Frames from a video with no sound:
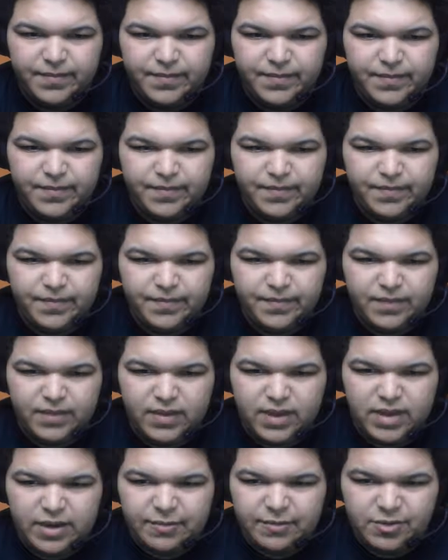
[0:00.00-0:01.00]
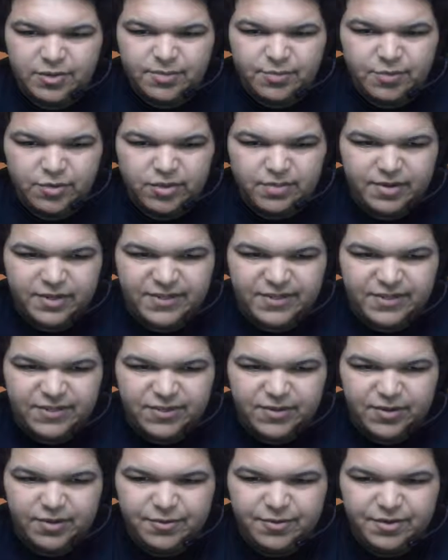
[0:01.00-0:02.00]
I really support the
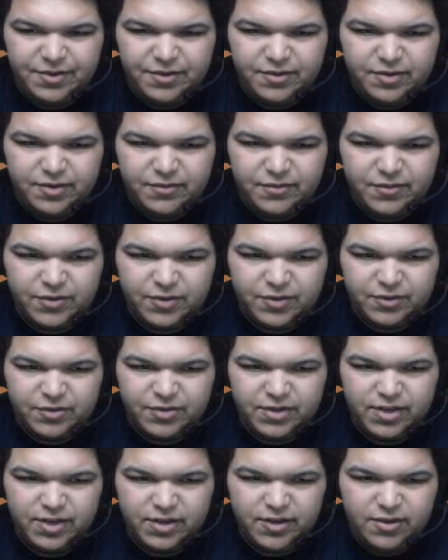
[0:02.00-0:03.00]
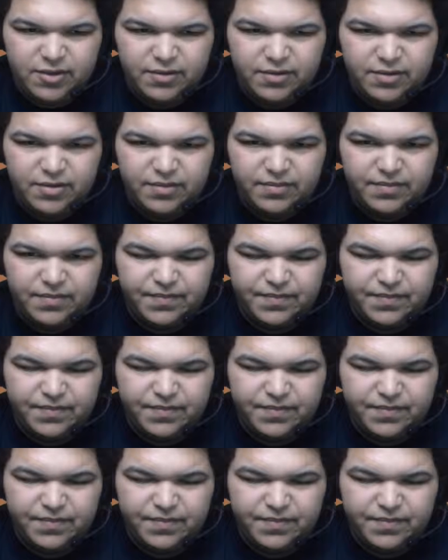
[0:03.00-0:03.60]
boss's to go here look for clues, huh? Oh.